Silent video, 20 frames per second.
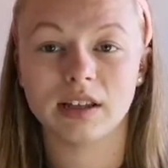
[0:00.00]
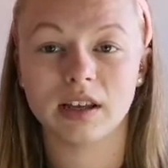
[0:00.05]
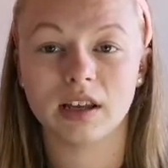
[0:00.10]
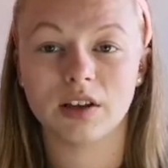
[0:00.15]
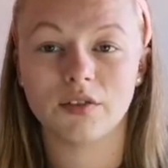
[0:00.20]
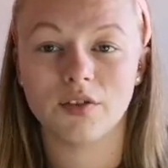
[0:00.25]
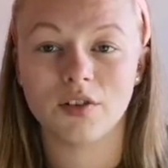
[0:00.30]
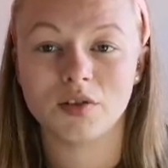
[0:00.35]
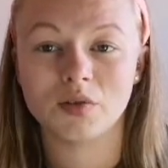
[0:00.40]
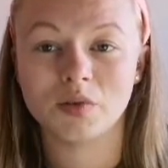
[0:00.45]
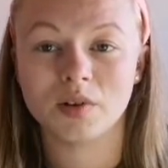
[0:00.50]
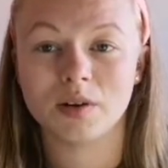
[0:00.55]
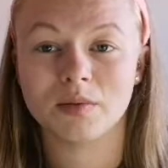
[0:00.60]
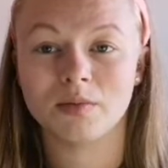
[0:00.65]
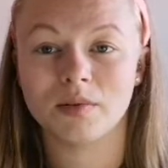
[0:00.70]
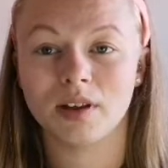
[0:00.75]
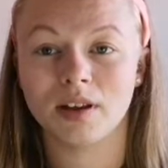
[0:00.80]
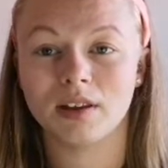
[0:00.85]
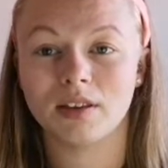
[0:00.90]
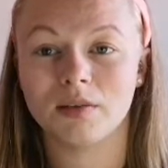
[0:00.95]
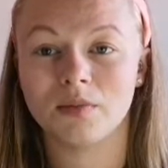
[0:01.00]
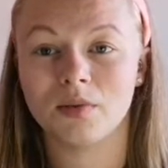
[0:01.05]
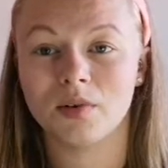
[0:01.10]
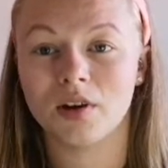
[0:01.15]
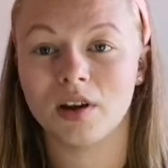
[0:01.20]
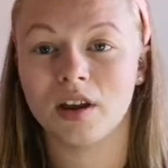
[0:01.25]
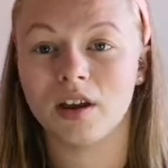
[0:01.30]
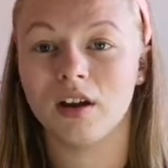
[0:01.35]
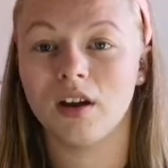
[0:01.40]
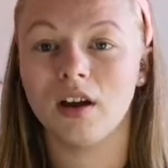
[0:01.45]
Like if I was with like the
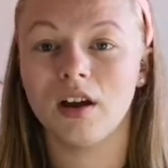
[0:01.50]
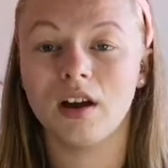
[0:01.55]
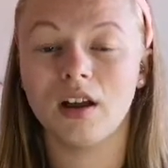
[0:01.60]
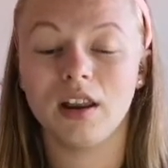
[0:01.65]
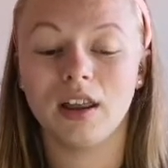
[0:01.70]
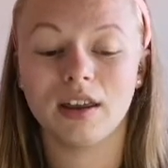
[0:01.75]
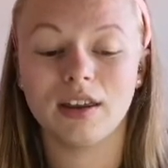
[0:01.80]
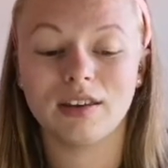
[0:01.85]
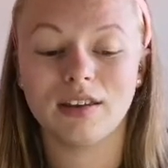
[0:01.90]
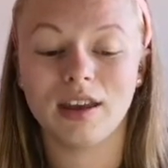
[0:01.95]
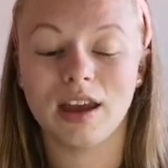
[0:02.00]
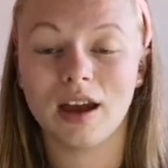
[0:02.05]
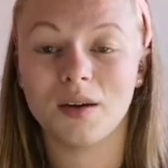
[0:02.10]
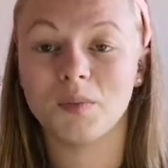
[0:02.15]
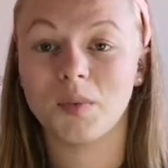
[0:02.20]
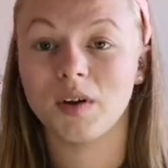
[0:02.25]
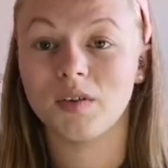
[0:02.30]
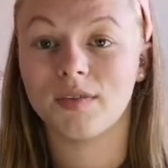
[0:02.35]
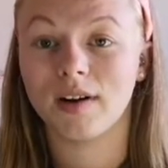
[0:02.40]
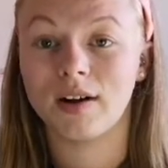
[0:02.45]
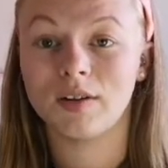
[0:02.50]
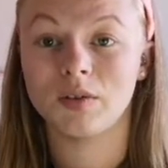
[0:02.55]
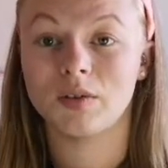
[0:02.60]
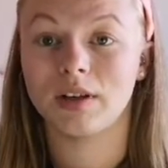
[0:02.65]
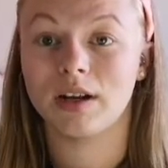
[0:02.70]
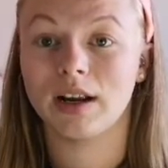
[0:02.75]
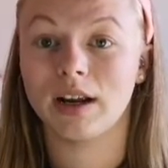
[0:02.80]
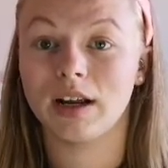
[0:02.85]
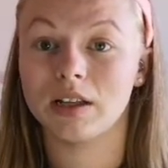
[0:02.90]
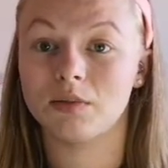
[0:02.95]
boy, like yeah, be friends
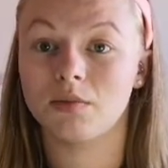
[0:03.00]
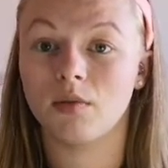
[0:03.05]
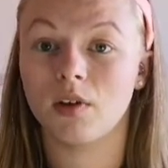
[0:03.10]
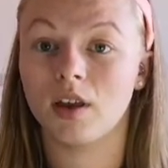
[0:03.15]
with the girls.